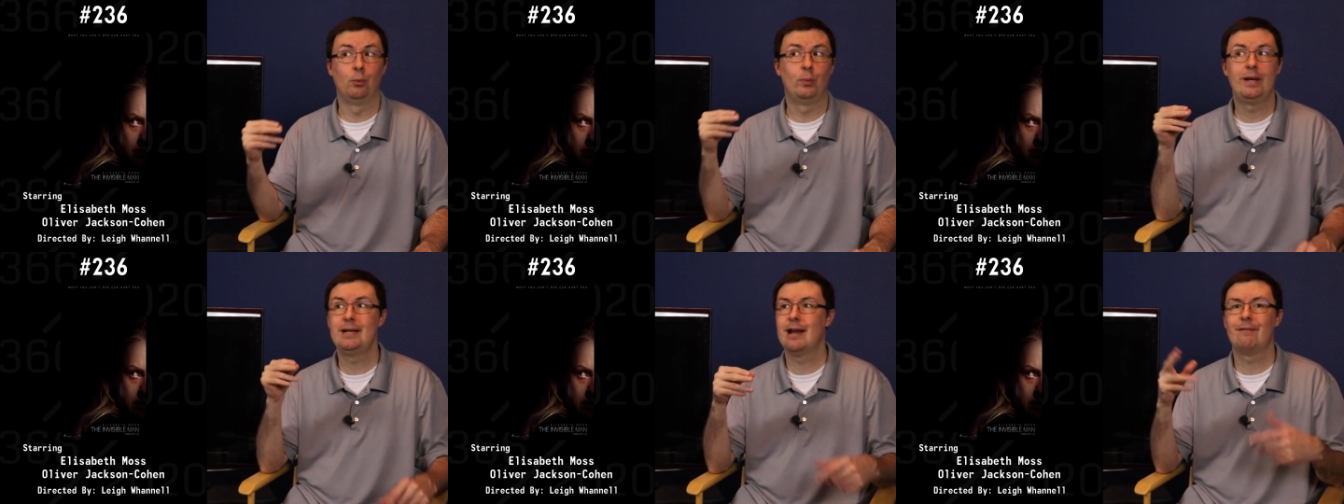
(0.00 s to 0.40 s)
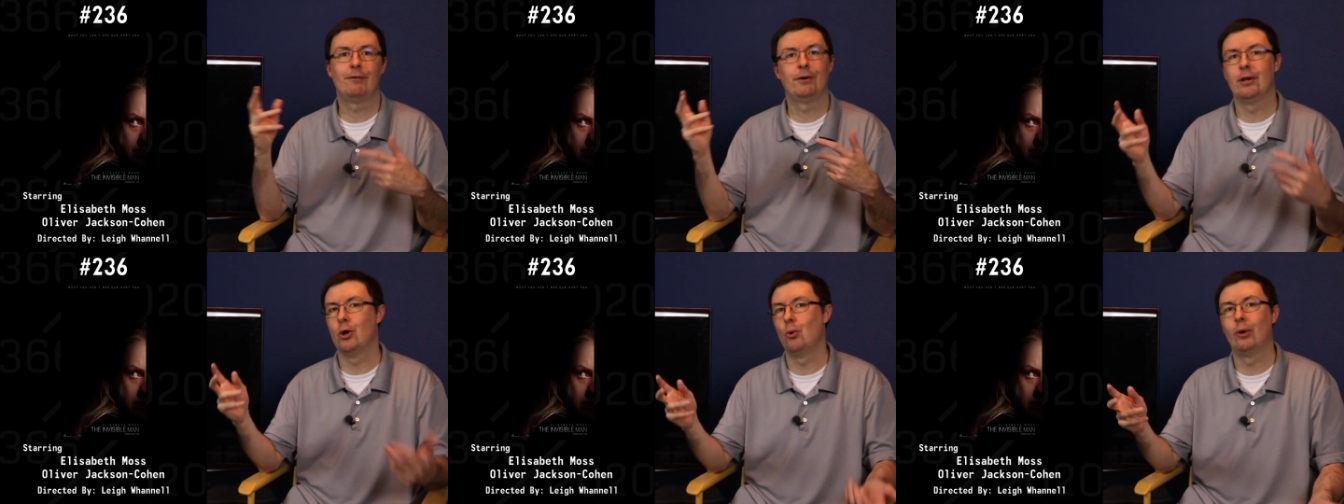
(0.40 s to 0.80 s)
We
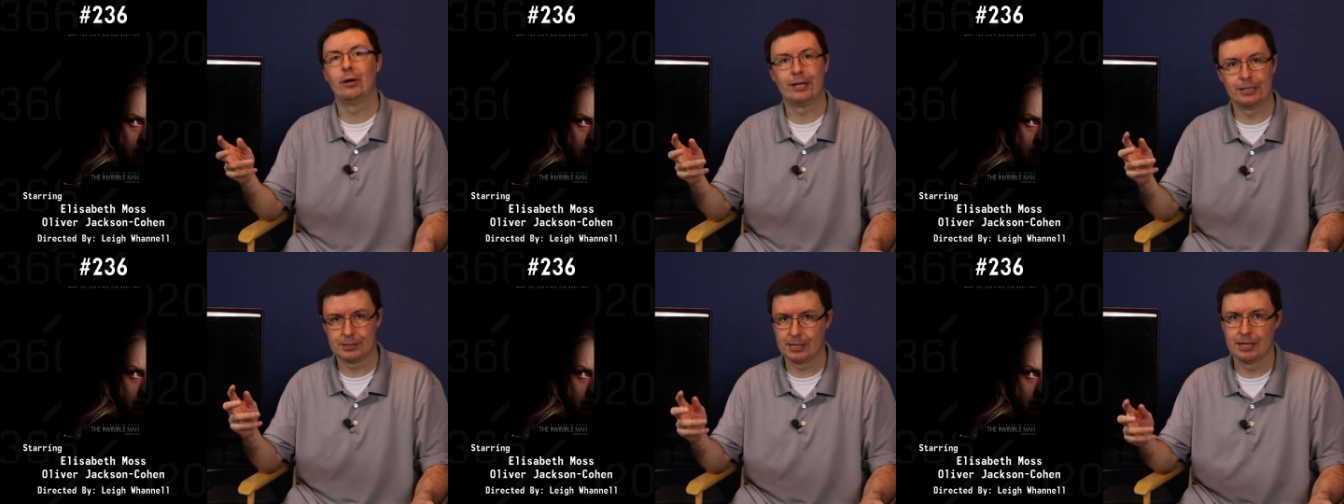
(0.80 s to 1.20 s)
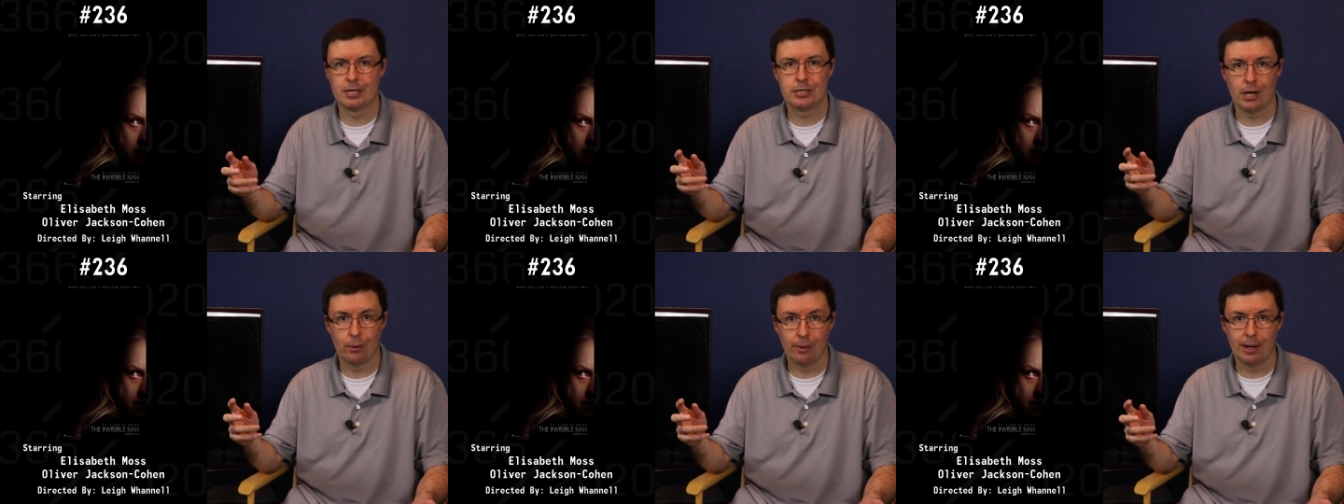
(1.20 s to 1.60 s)
never know where he's going to
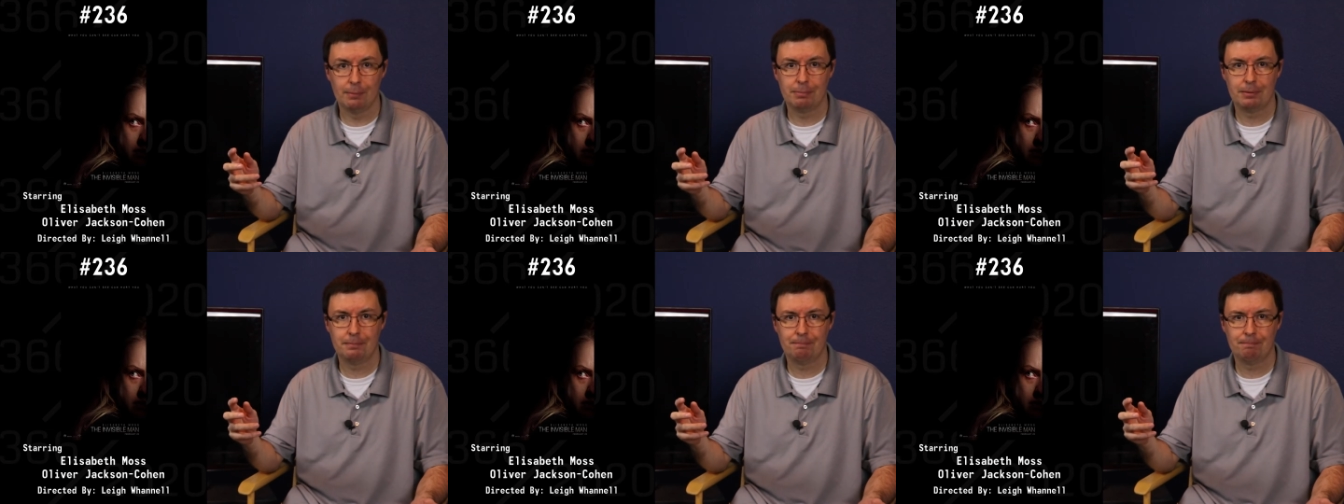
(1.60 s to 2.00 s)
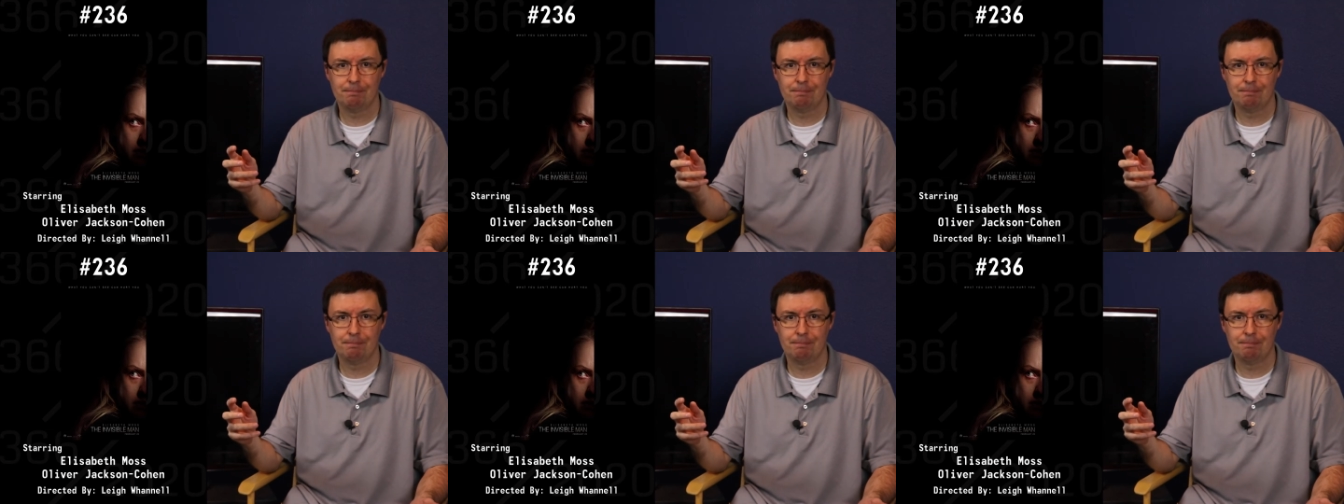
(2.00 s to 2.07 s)
show up.